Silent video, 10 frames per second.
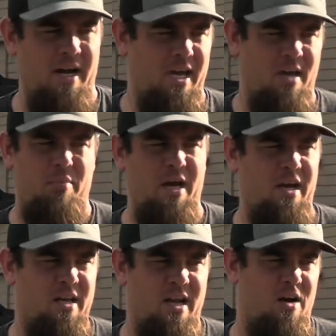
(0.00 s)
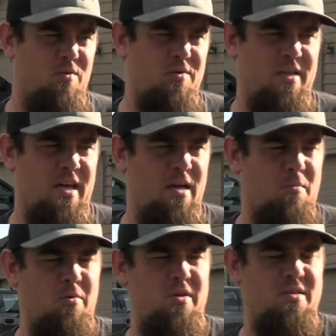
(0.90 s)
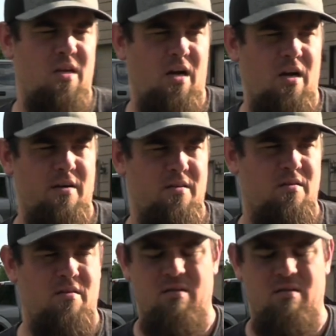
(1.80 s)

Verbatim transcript: I can't pack it out with that Eberlestock